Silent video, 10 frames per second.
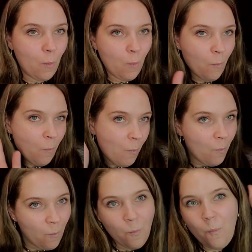
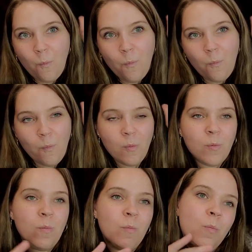
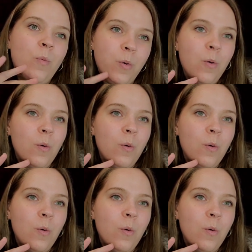Nothing is said.